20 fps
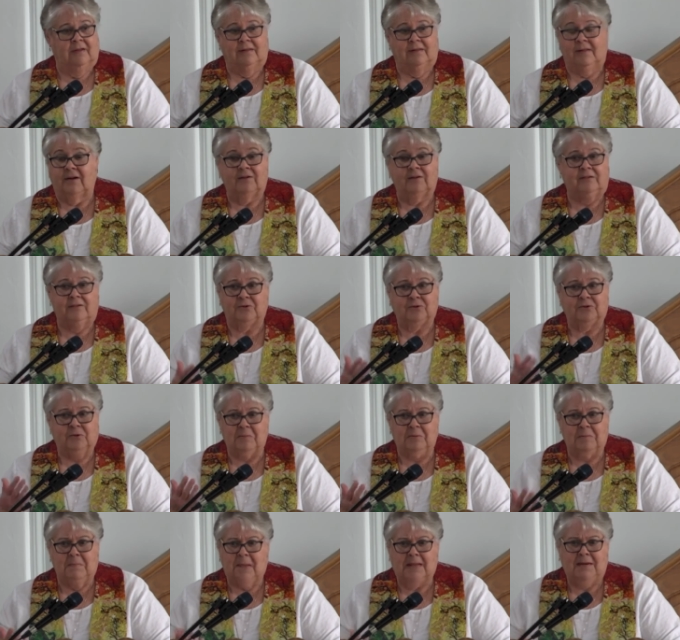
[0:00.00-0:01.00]
There's a
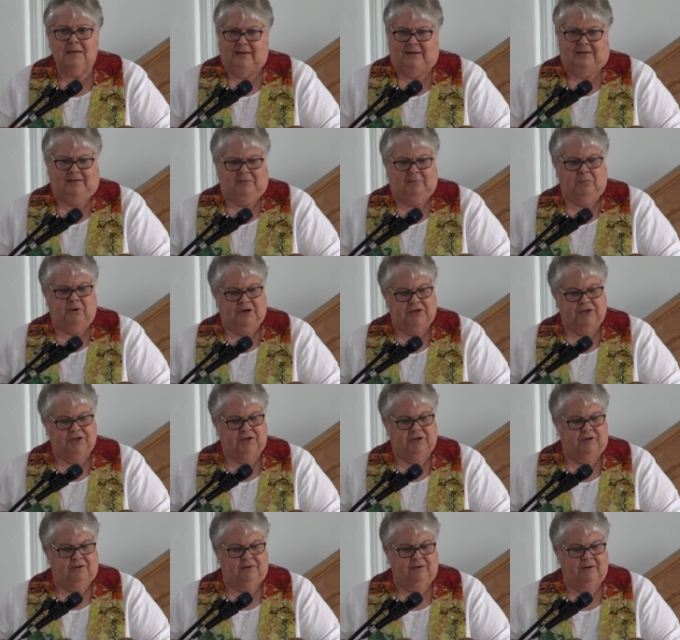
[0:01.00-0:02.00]
tremendous
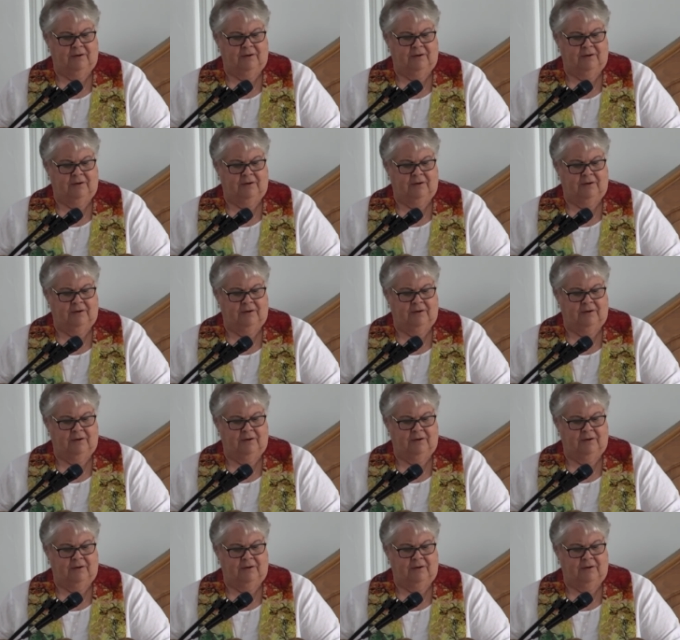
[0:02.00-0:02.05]
pressure